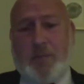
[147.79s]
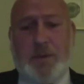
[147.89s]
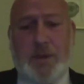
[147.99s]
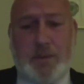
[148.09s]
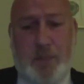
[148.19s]

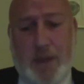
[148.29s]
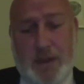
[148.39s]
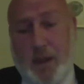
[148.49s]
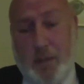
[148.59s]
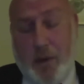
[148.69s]
She's basically
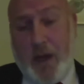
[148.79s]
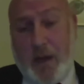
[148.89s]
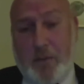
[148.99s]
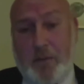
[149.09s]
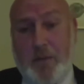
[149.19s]
berating
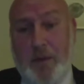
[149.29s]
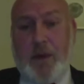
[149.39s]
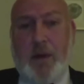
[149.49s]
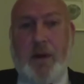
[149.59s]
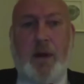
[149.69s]
him.
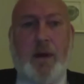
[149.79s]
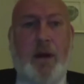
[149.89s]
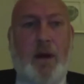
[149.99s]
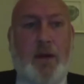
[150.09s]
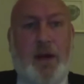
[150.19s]

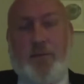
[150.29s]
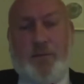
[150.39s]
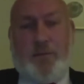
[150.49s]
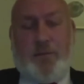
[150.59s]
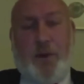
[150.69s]
Like, yeah,
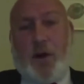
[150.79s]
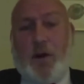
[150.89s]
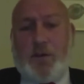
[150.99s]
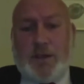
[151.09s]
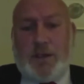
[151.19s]
fuck off,
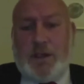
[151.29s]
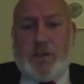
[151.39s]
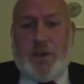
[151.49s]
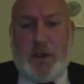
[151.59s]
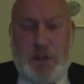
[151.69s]
she's saying,
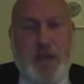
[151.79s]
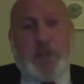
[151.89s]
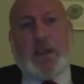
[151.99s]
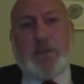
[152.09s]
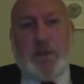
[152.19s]
Johnny. Yeah,
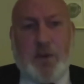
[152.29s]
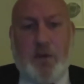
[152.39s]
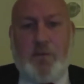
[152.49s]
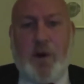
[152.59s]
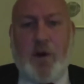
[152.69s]
that's what you do,
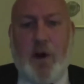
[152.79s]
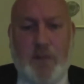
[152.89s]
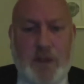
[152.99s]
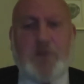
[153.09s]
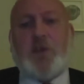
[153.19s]
fuck off,
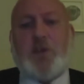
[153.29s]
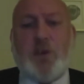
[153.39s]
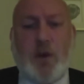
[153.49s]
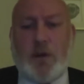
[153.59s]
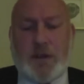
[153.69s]
that's what you do
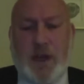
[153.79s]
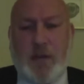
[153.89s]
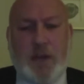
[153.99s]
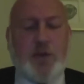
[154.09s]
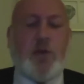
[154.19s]
all the time.
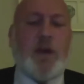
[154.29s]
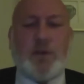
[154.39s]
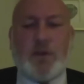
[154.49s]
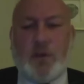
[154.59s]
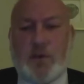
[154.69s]
That's all you ever
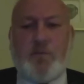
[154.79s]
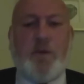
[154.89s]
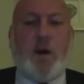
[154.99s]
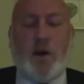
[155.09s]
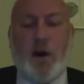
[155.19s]
do is
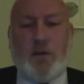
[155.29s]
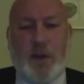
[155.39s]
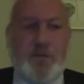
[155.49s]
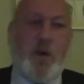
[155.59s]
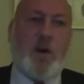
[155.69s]
fuck off. You
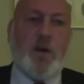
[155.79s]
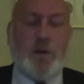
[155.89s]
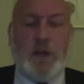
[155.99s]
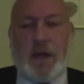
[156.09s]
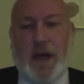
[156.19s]
fuck off with
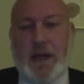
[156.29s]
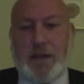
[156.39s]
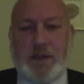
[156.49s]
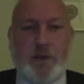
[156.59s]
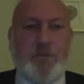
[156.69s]
your guys,
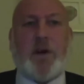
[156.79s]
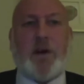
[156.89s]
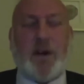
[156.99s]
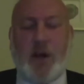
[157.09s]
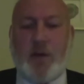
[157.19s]
you're fucking
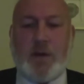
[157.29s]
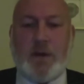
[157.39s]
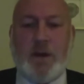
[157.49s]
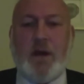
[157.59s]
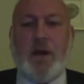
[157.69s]
coward.
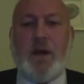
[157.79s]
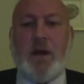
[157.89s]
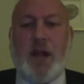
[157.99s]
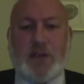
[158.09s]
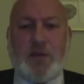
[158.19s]

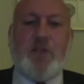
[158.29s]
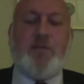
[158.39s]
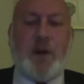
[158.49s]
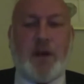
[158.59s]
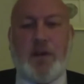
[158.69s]
That's what you
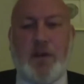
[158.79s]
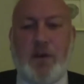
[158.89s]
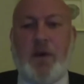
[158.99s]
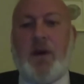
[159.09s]
fucking do.